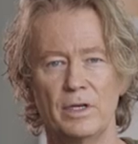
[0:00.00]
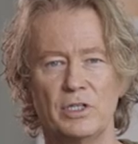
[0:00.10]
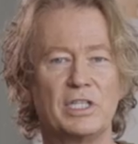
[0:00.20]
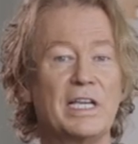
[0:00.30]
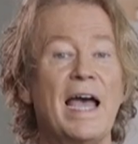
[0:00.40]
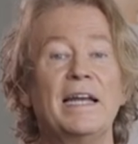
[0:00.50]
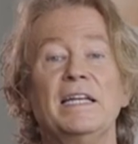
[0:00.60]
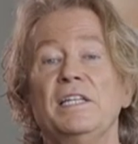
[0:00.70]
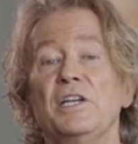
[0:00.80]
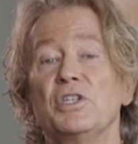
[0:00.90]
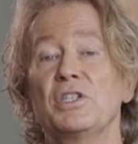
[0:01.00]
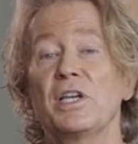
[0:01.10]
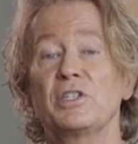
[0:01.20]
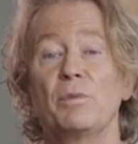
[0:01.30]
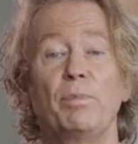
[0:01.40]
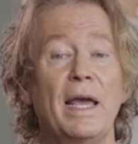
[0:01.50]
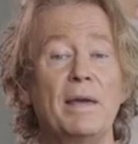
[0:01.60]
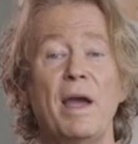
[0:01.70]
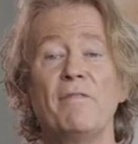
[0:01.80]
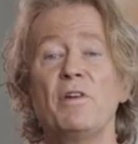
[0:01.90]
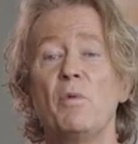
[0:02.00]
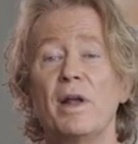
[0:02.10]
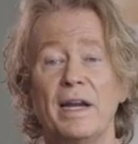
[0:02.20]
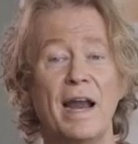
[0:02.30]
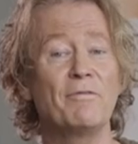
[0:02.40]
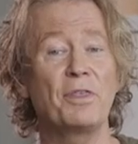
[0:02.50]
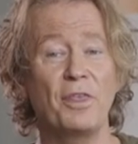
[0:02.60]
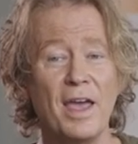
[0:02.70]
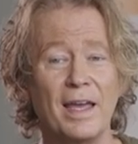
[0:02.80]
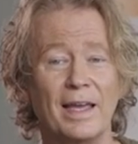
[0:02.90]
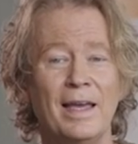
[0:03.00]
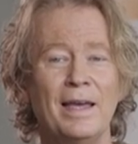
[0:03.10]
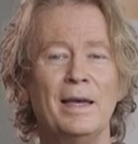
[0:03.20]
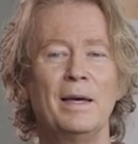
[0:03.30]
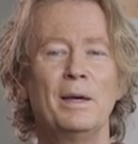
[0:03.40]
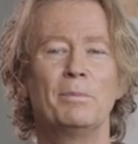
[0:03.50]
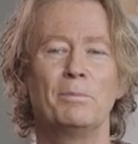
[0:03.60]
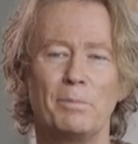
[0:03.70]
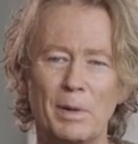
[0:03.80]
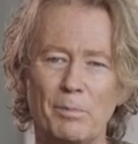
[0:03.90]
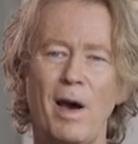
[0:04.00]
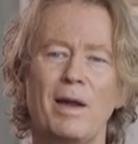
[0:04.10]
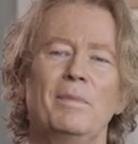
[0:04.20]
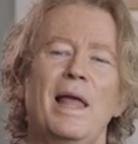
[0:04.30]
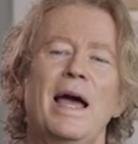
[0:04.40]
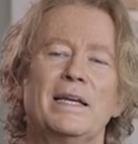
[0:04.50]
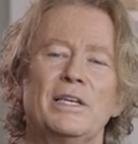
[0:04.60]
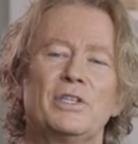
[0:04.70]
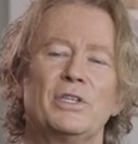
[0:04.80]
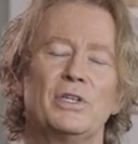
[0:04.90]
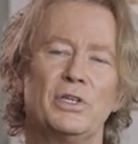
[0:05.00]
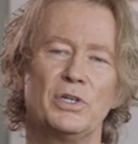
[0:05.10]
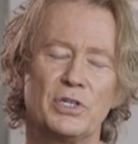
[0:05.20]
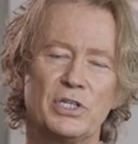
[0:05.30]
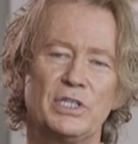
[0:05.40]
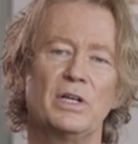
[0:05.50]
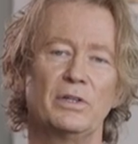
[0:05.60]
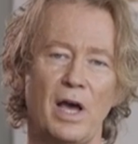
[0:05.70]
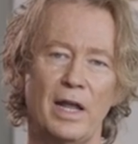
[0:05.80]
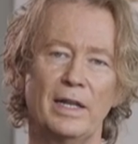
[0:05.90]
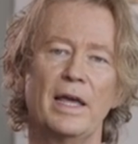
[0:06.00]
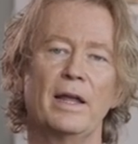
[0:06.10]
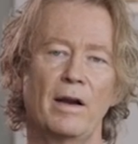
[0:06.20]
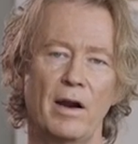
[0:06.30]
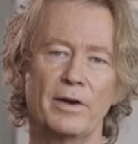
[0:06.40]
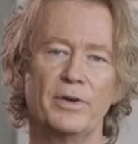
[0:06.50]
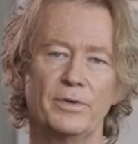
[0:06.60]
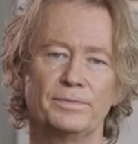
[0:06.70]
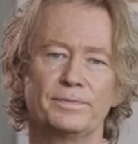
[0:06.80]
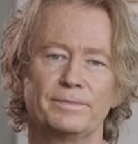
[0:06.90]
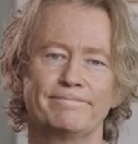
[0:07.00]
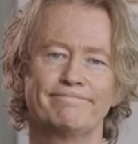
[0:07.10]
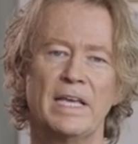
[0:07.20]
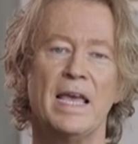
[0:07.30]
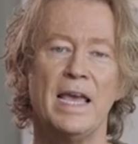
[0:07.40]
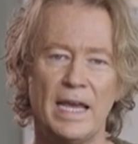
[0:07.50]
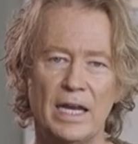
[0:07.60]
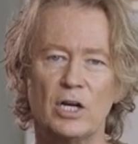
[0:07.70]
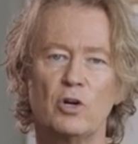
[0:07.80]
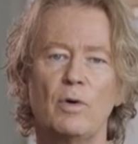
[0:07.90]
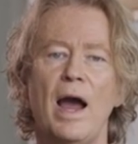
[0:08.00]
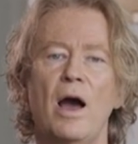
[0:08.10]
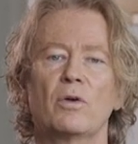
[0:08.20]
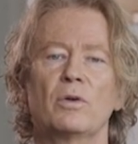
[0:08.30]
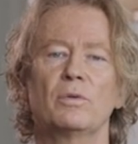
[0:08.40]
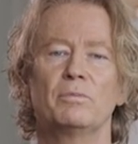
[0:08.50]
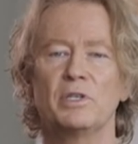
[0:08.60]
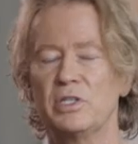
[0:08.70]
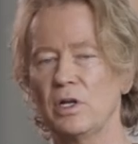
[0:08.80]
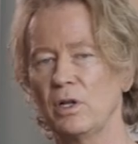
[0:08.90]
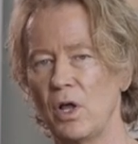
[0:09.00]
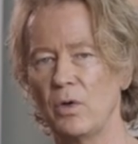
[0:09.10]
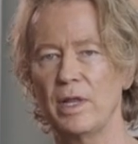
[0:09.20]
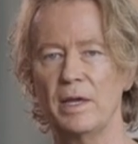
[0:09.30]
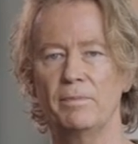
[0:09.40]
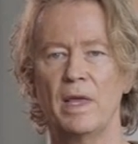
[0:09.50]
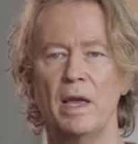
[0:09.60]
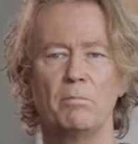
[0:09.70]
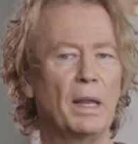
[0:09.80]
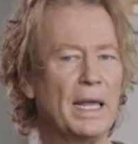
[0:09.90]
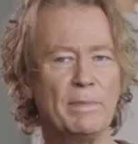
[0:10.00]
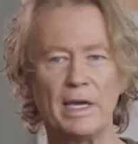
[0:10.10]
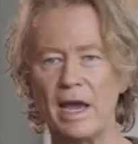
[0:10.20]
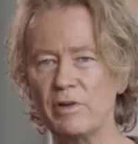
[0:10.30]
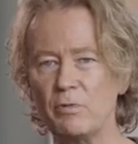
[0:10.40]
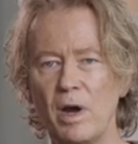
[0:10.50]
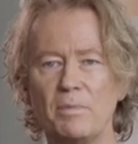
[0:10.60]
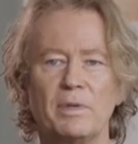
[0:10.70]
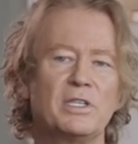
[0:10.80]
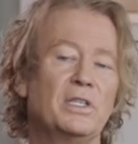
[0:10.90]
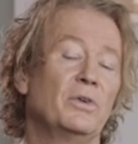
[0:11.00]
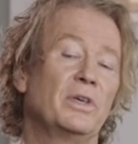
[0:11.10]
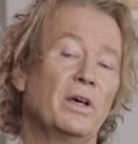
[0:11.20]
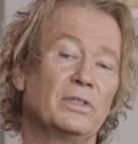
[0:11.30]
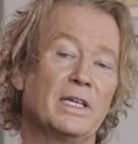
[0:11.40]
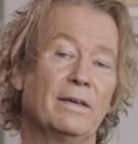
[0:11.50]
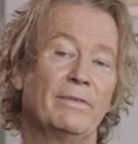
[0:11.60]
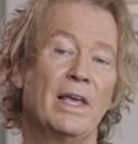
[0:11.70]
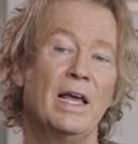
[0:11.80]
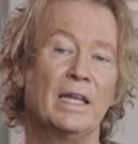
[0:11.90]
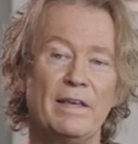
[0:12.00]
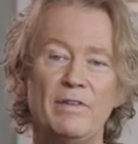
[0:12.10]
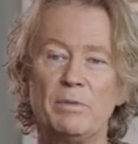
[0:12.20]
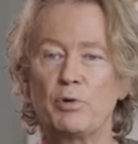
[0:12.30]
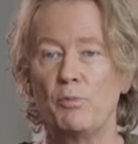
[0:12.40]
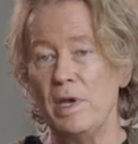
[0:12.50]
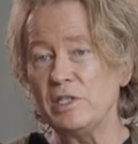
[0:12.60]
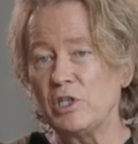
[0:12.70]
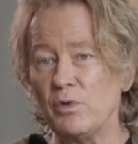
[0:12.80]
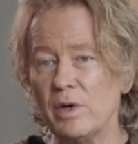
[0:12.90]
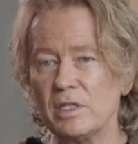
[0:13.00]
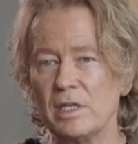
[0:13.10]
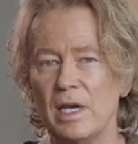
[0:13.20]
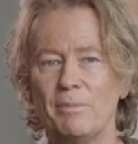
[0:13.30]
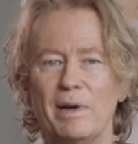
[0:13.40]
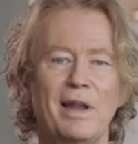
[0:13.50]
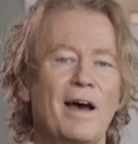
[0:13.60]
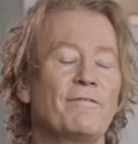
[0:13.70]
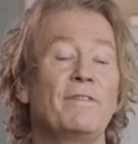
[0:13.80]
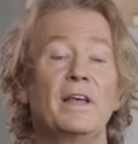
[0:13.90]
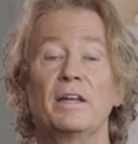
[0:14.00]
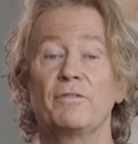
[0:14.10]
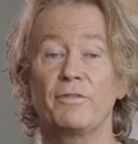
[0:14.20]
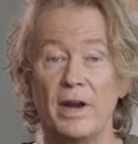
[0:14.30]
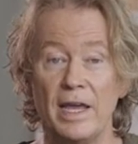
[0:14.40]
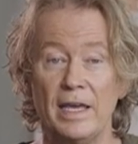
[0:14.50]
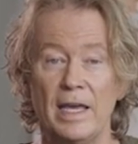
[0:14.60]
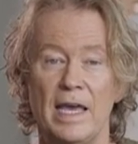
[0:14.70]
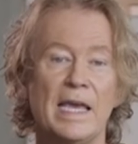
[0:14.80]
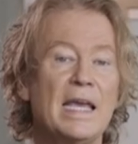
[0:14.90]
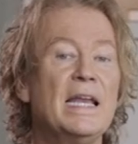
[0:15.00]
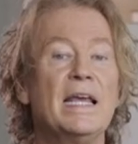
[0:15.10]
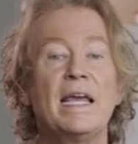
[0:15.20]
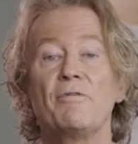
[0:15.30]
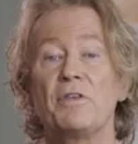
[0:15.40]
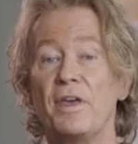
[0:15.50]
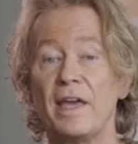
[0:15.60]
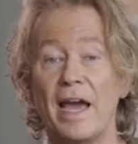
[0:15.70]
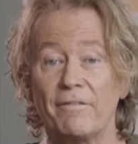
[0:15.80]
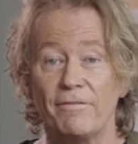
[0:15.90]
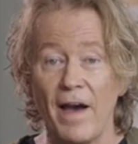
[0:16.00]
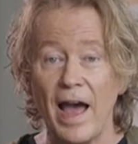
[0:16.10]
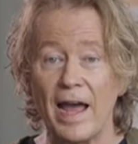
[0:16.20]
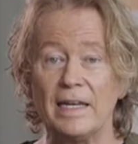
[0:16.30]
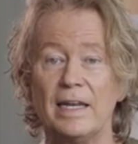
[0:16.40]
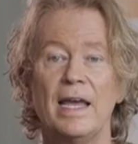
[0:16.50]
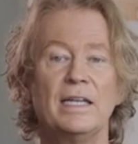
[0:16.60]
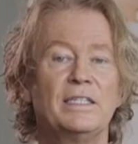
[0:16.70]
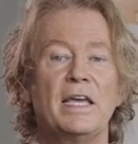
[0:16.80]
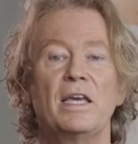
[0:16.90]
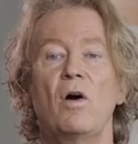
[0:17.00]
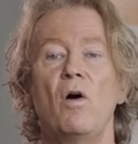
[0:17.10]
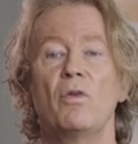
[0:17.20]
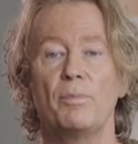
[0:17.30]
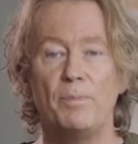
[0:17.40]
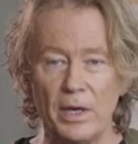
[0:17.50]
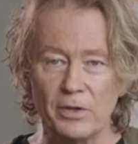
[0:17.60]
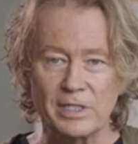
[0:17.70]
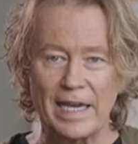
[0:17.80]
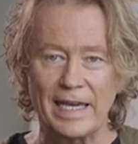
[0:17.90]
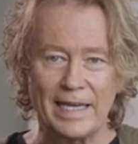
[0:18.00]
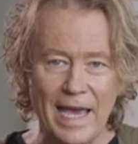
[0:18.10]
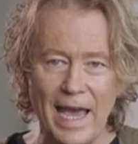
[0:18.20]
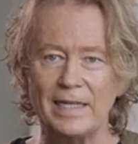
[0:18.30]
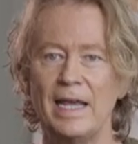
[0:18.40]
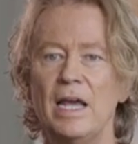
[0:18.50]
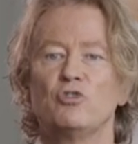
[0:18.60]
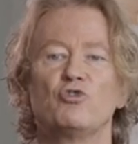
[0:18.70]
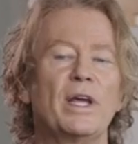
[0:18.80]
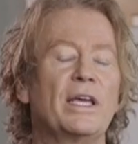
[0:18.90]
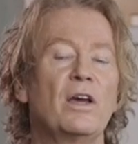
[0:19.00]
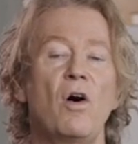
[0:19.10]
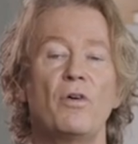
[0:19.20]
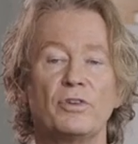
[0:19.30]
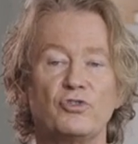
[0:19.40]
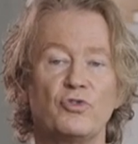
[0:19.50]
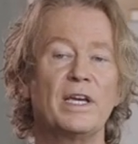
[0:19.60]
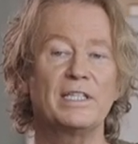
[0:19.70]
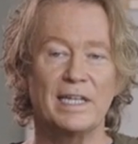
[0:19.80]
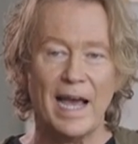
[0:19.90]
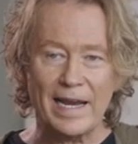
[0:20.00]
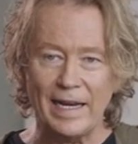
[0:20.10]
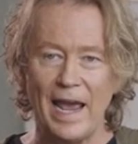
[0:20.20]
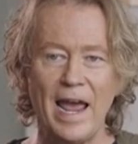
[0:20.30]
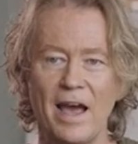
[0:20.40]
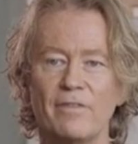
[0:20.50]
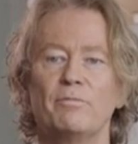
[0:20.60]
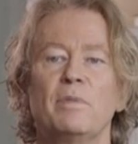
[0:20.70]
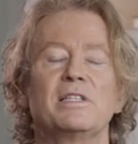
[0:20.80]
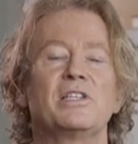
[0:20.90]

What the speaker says: Society teaches us to blame everyone and everything, but bottom line is, you're still not lit, are you? In a crowd, but still lonely. Blaming everyone, but still guilty. Living promiscuous, but not feeling free. Eating everything I can find, taking all the pills I can get, drinking all the drinks that I can have, but